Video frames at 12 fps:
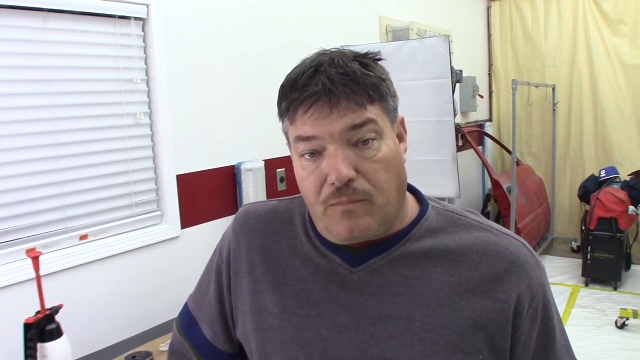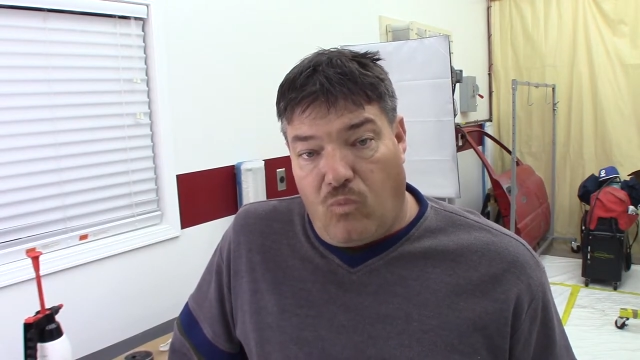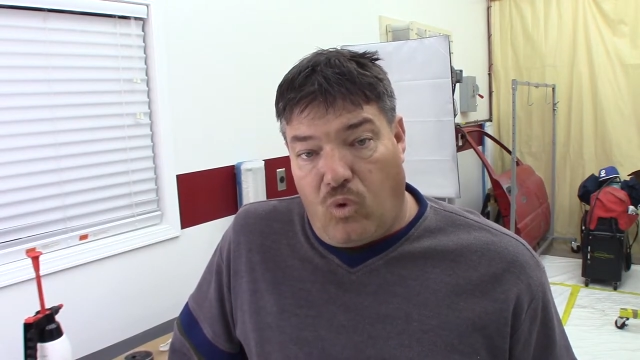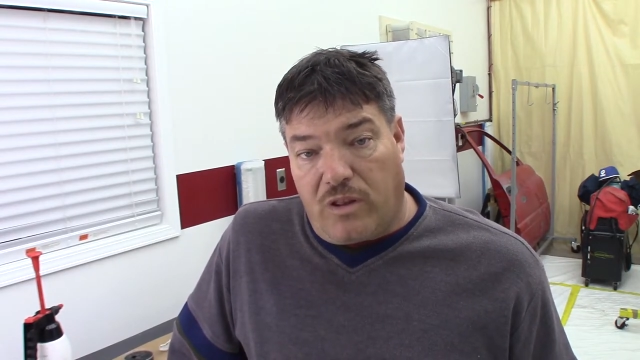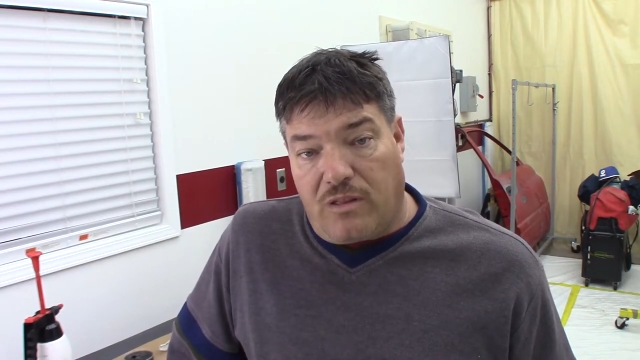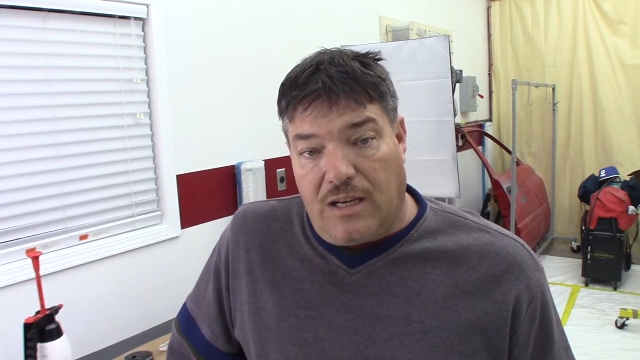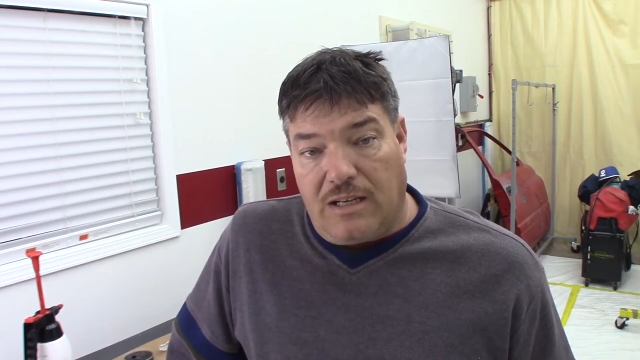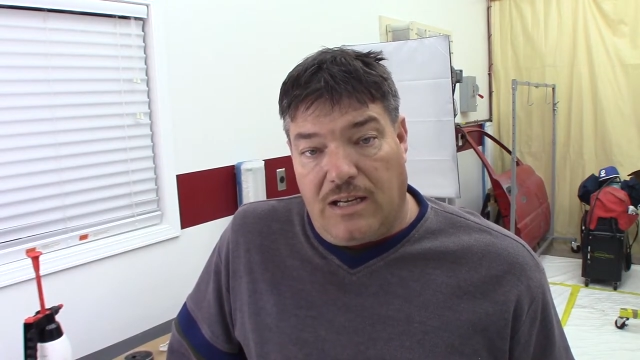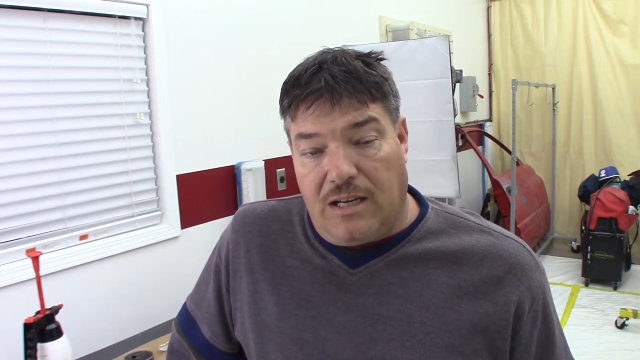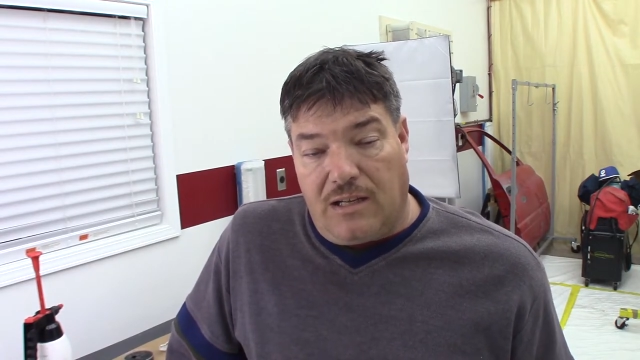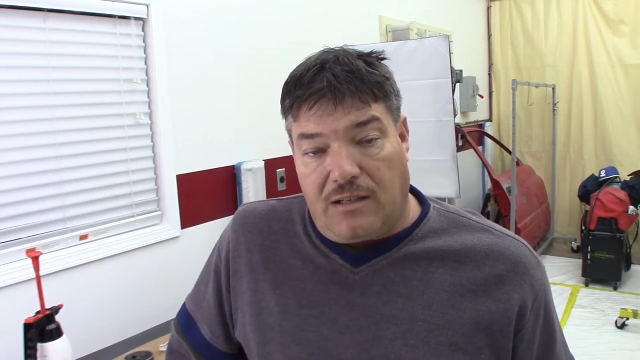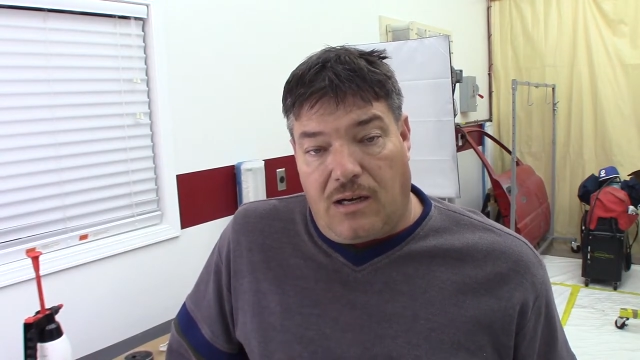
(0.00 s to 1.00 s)
one thing
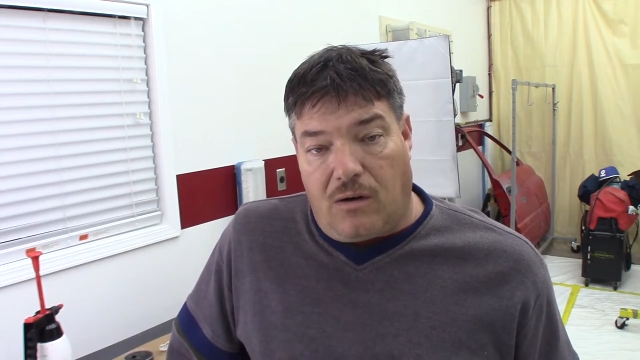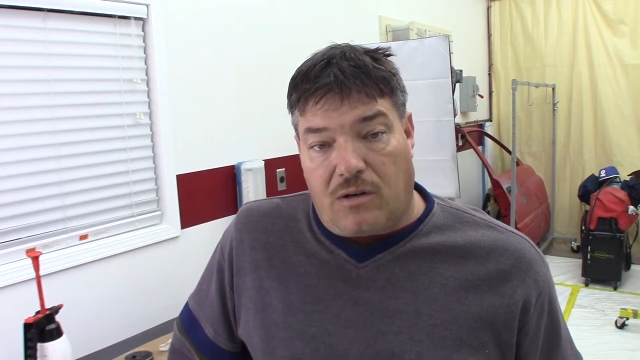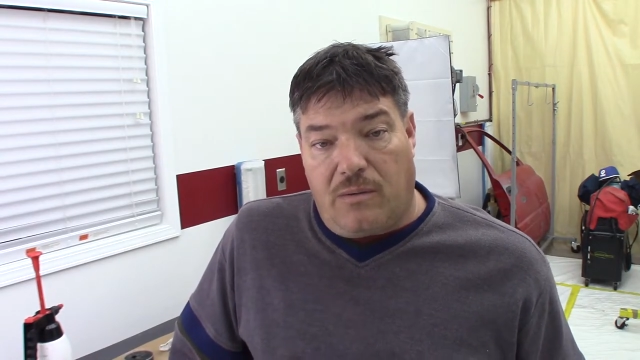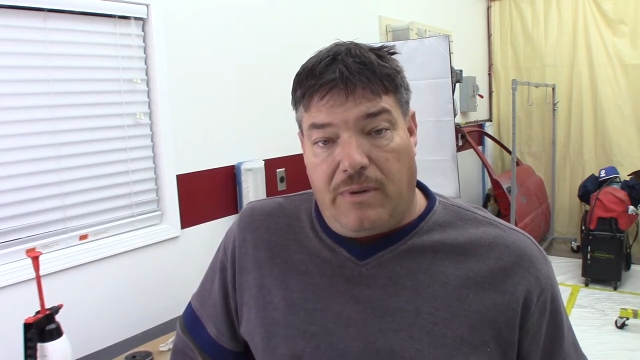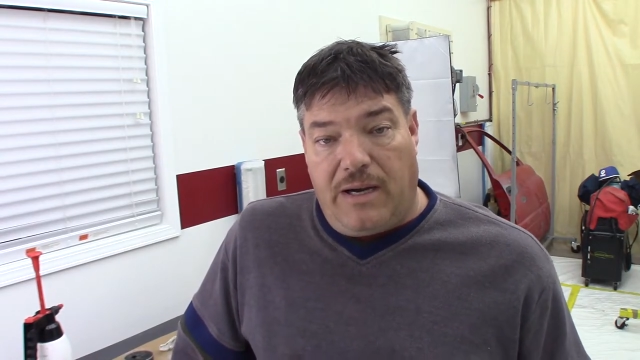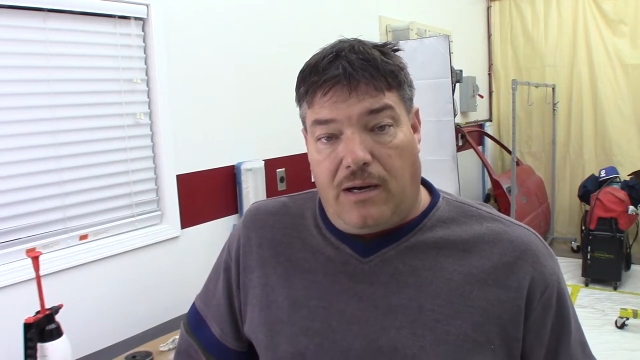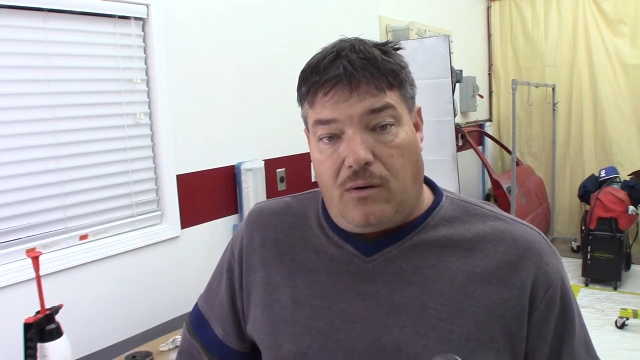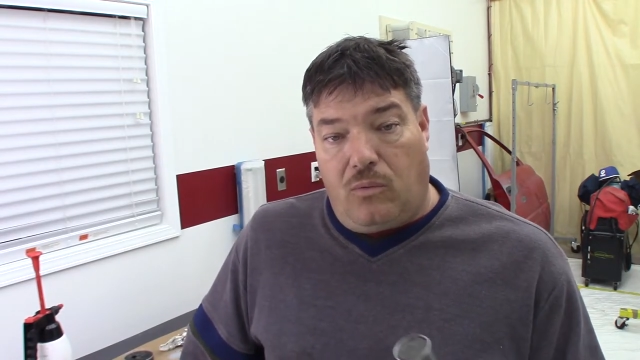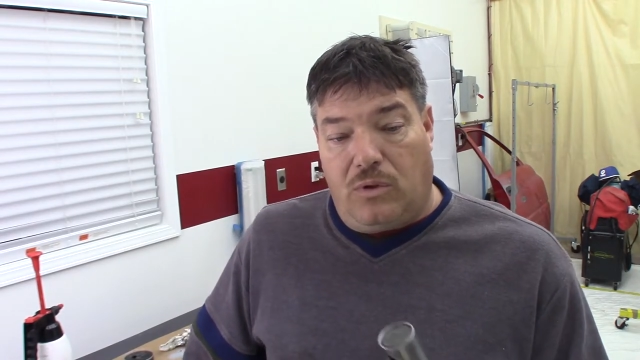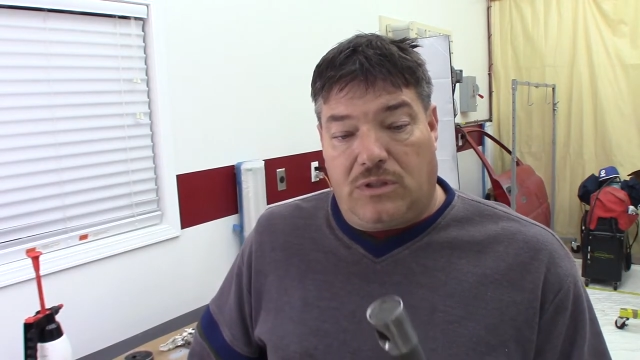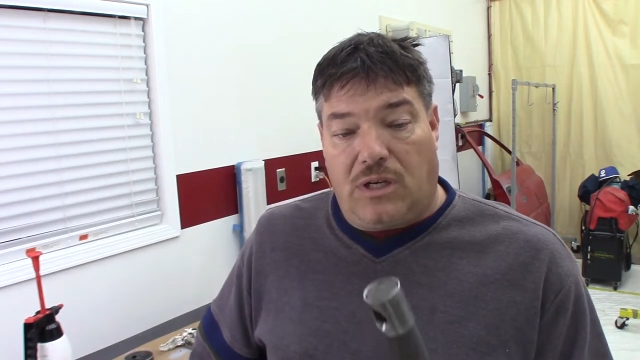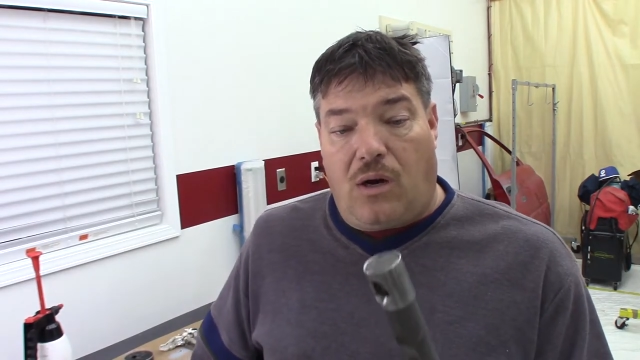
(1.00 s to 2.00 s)
that it talked about
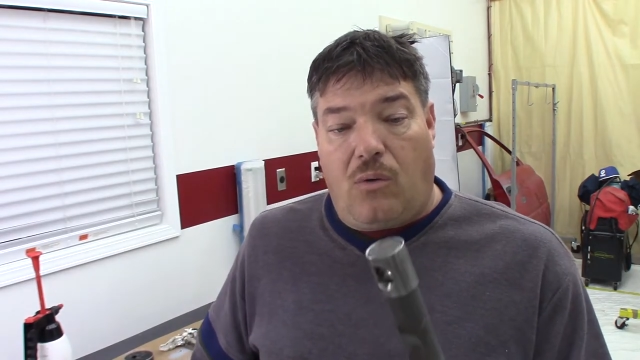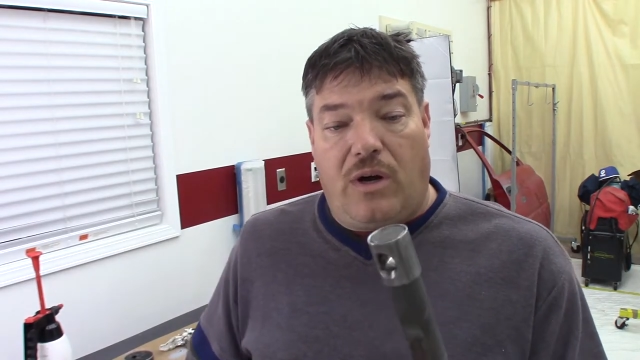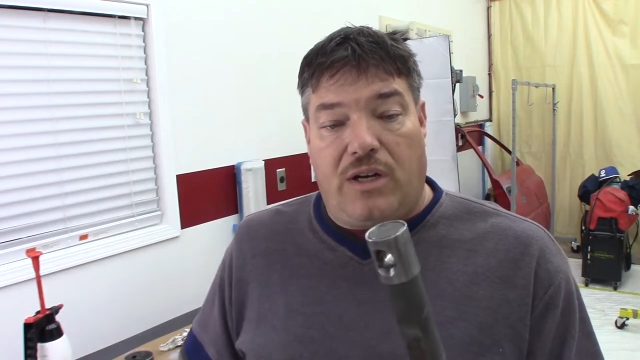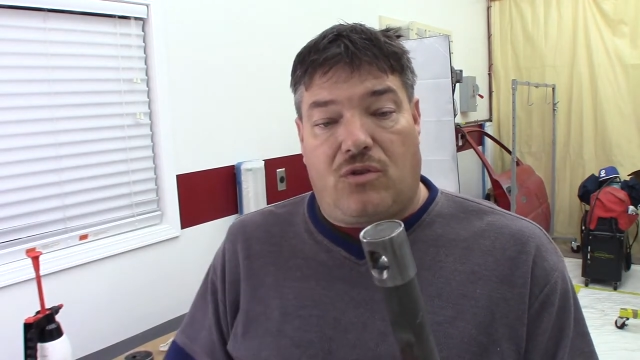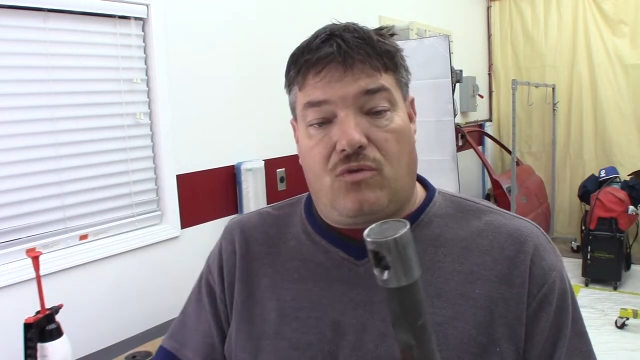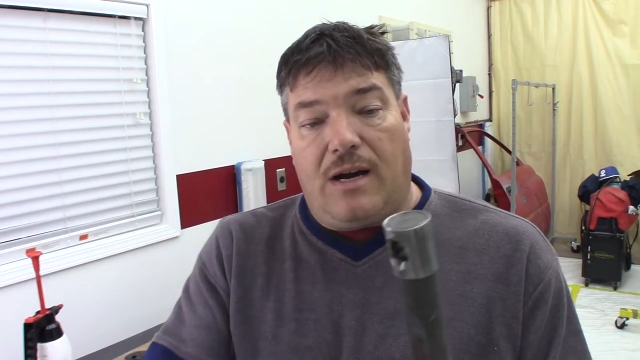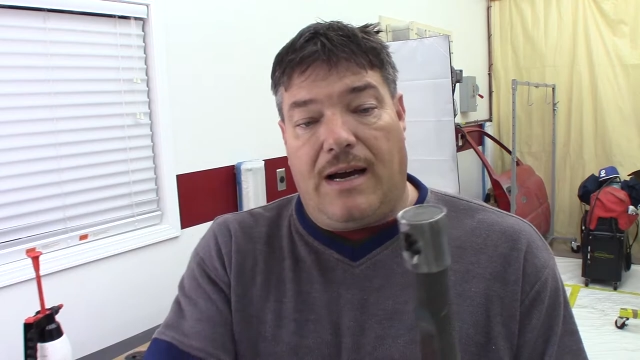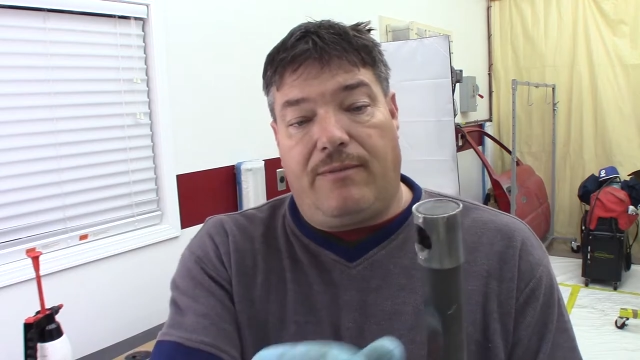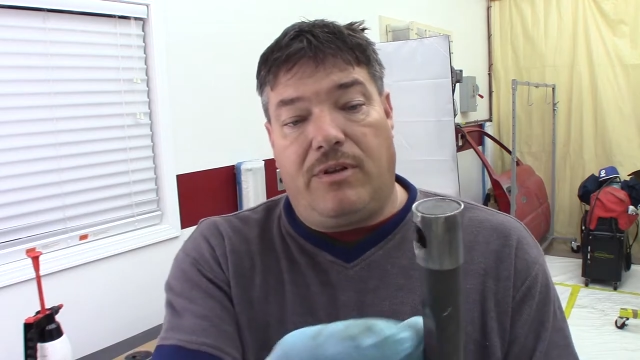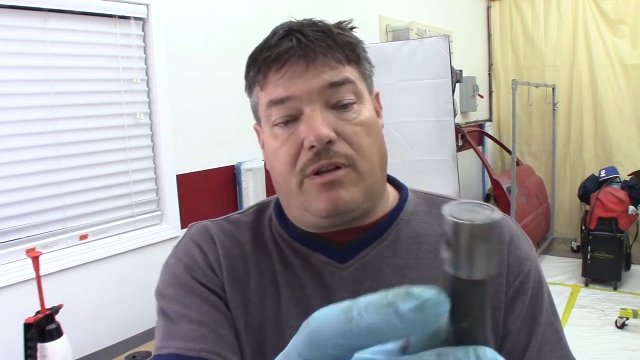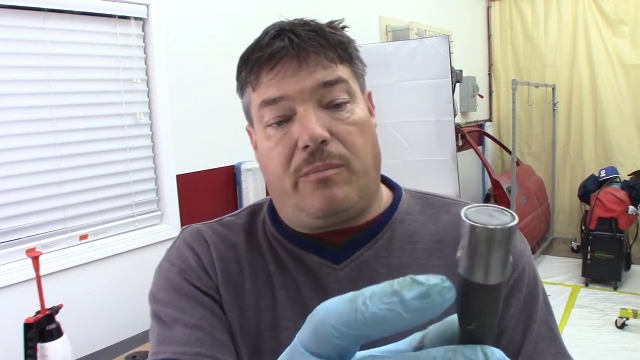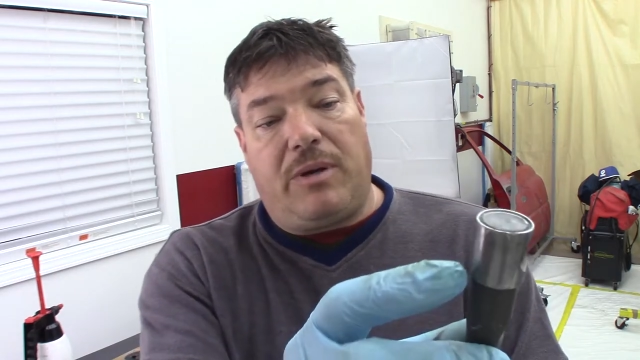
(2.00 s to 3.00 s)
was always
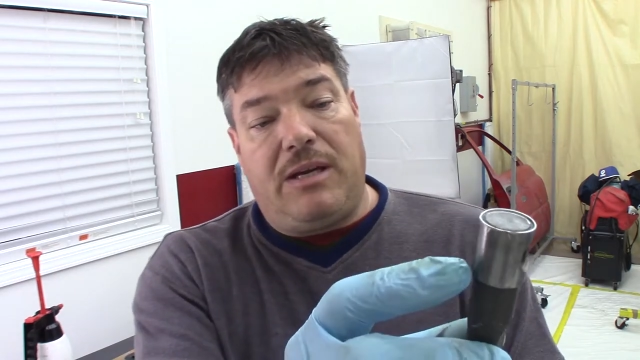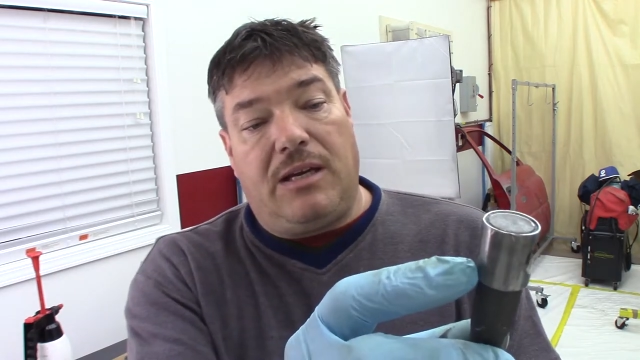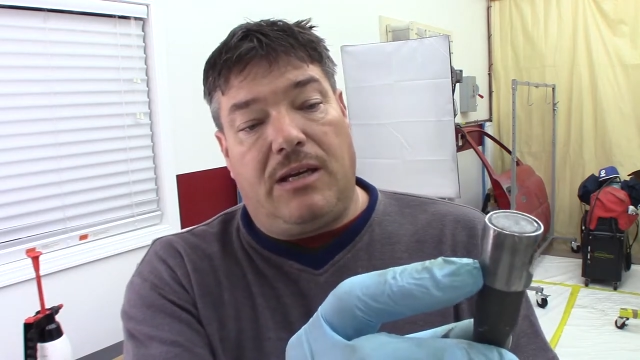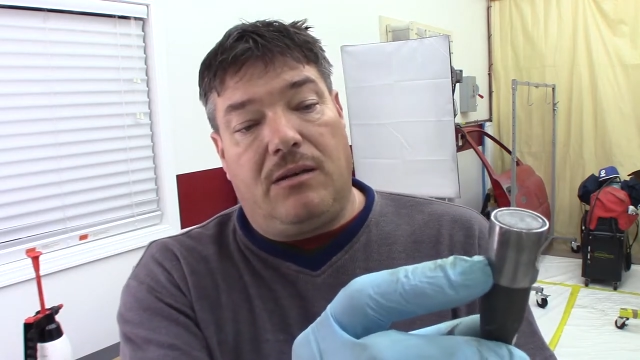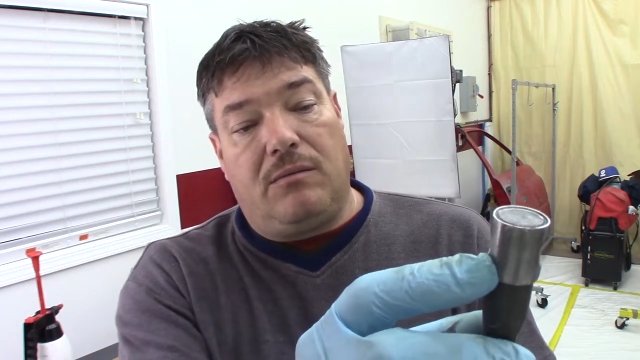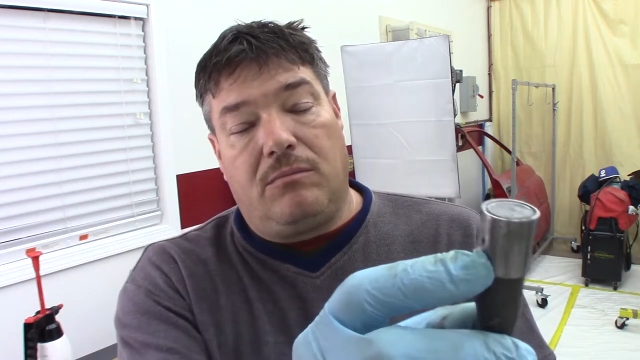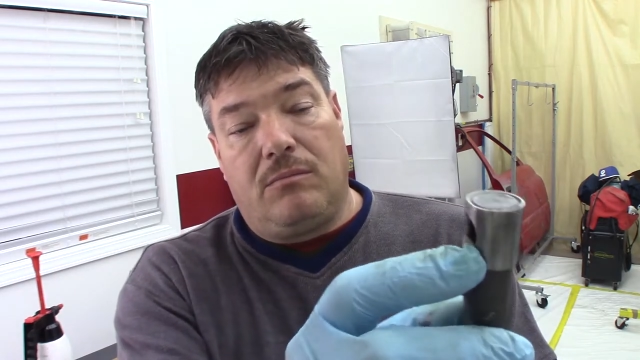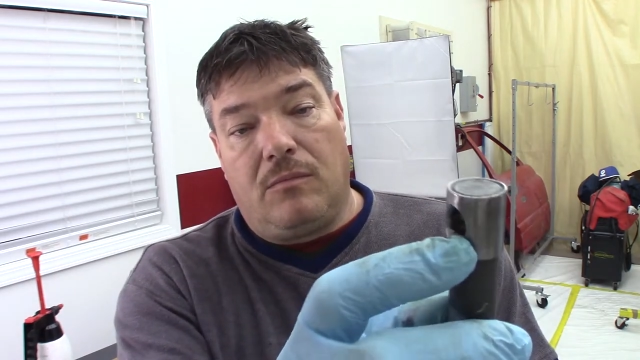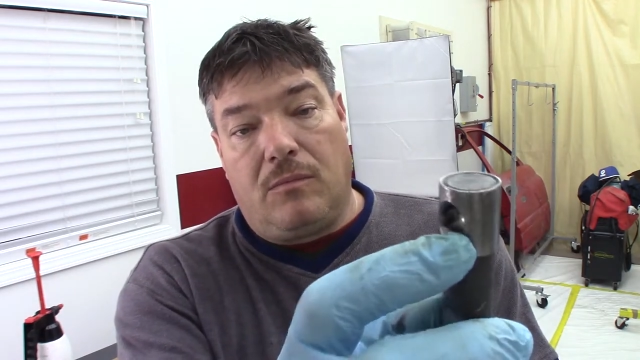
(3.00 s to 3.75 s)
driving the pin